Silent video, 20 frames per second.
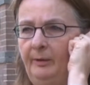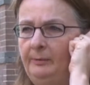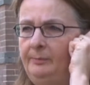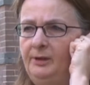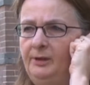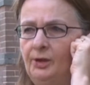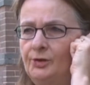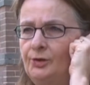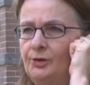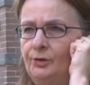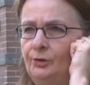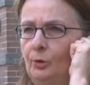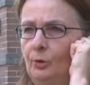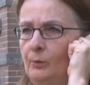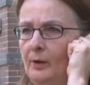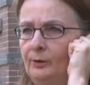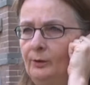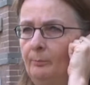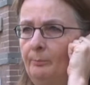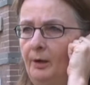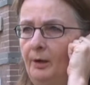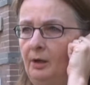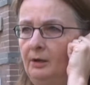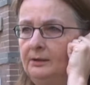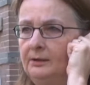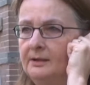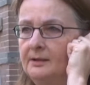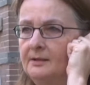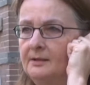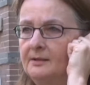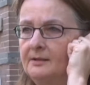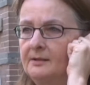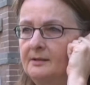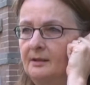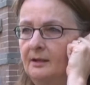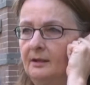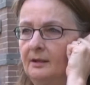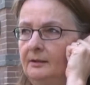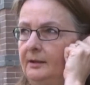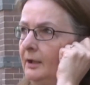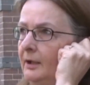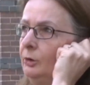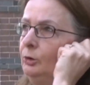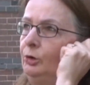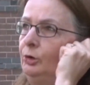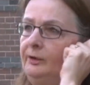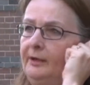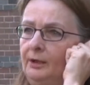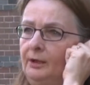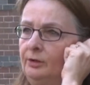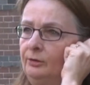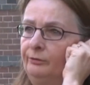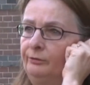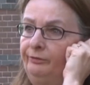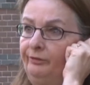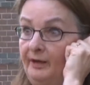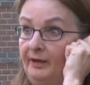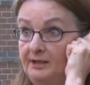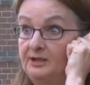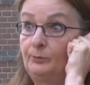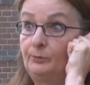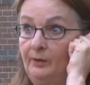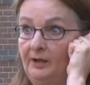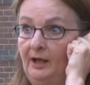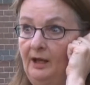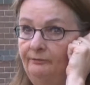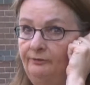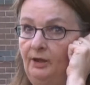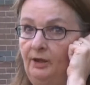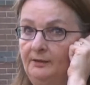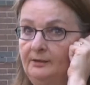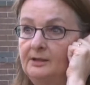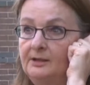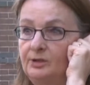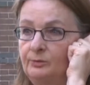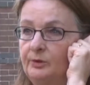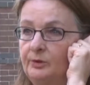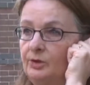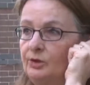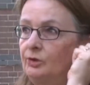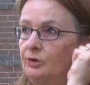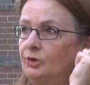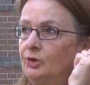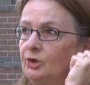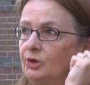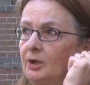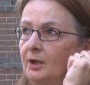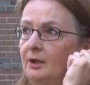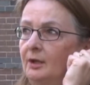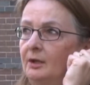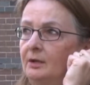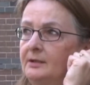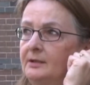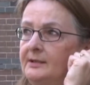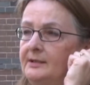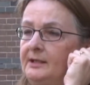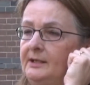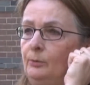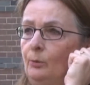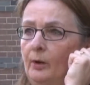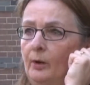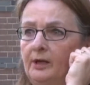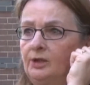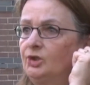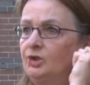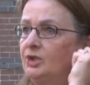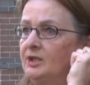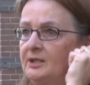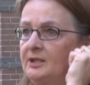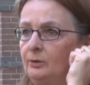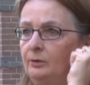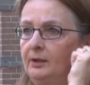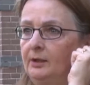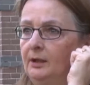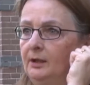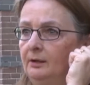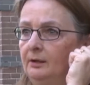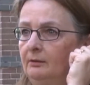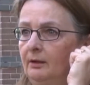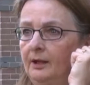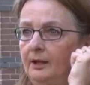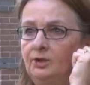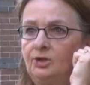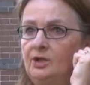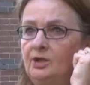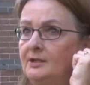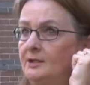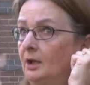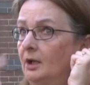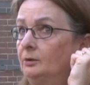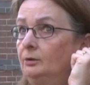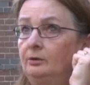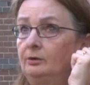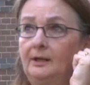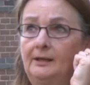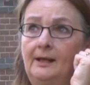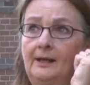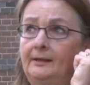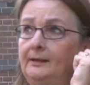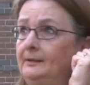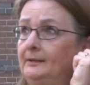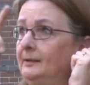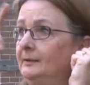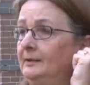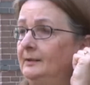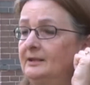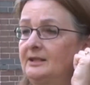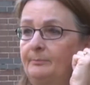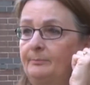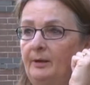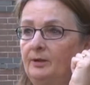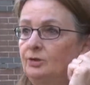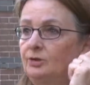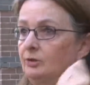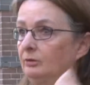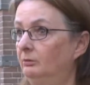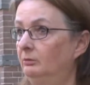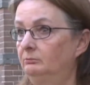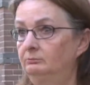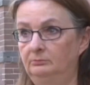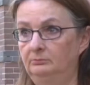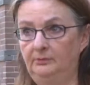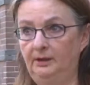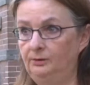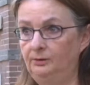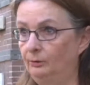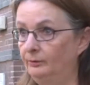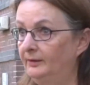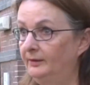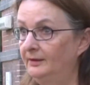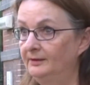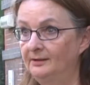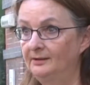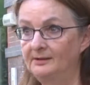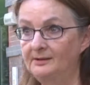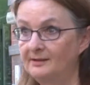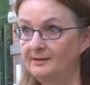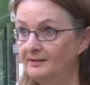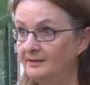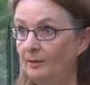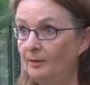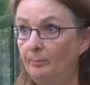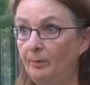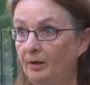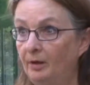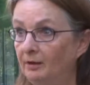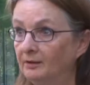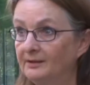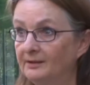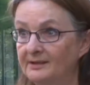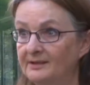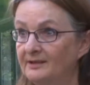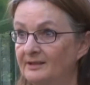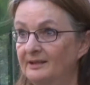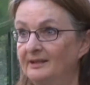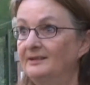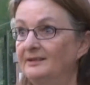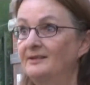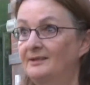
baby doesn't know what a ball is, they'll look at her face. We have done this research, see where she's looking, and she's not looking at anything special. They don't think the ball is